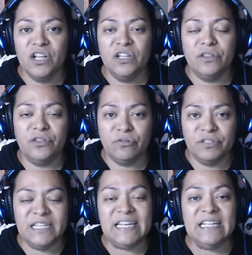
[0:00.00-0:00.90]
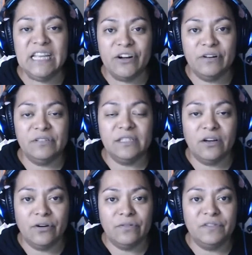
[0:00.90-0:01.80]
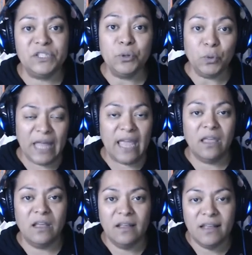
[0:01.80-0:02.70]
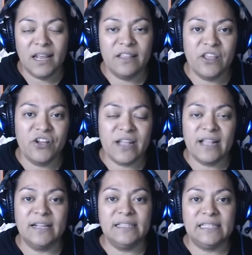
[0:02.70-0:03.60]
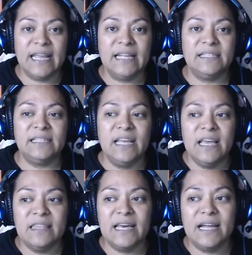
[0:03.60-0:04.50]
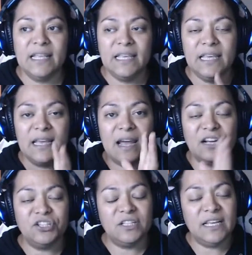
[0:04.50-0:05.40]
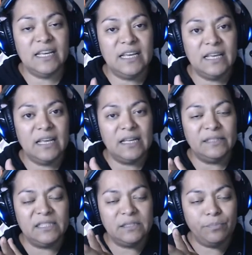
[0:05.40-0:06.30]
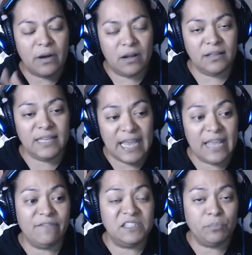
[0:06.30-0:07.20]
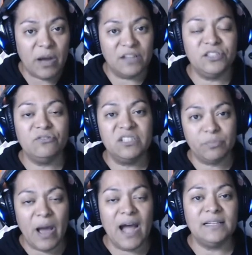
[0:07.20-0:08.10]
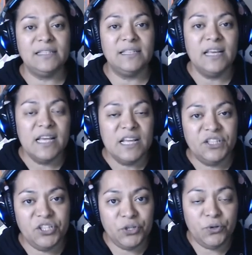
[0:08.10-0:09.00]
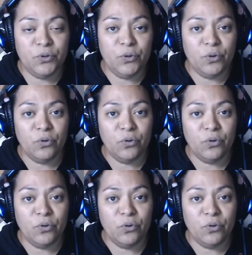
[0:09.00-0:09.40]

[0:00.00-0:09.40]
thirteen years of schooling in the United States, that he actually spot gave sponsored spots to